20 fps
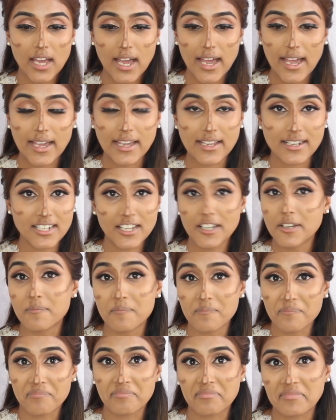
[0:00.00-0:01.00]

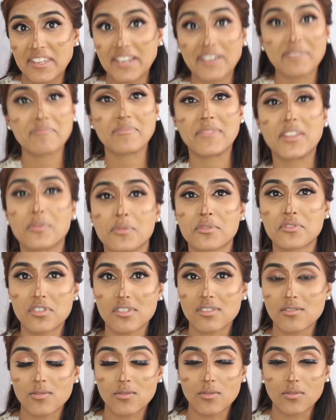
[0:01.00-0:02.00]
And yeah, it was
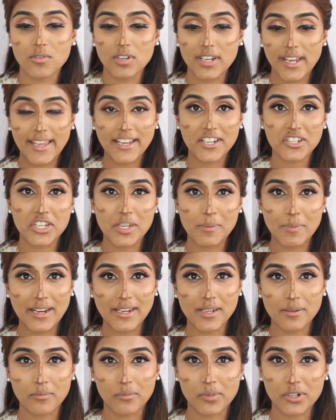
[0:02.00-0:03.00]
just called HD
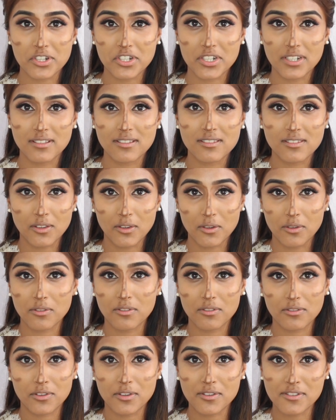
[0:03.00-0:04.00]
blending brushes,
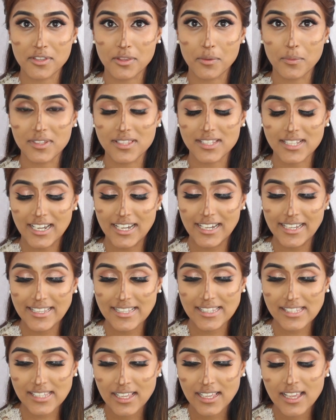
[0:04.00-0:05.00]
so those are the ones,
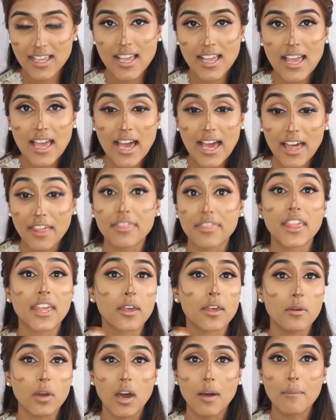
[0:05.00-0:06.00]
guys, and
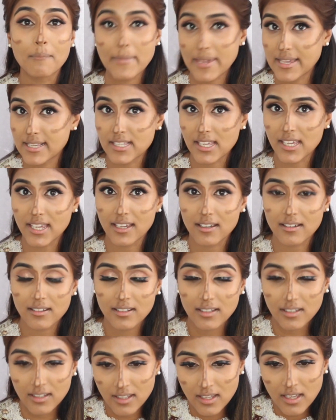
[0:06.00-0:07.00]
they're amazing.
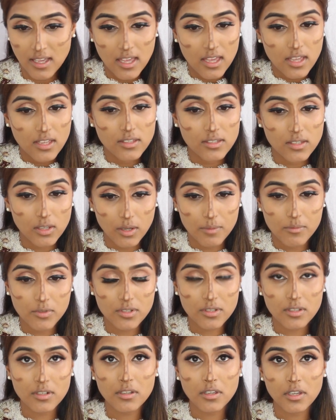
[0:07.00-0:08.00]
So I'm
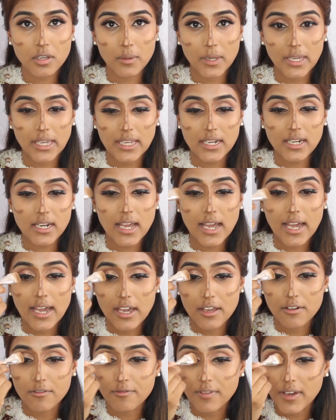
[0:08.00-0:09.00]
just going to go in
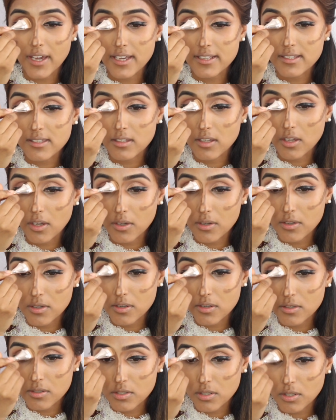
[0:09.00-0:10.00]
and first
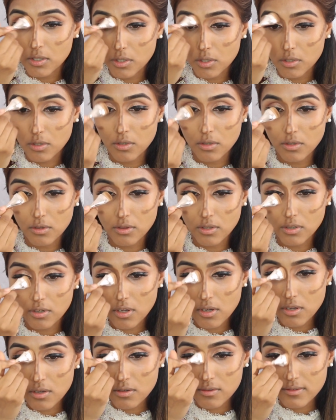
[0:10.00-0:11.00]
go to the
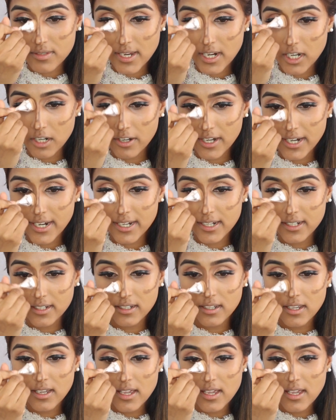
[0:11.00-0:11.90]
nose area,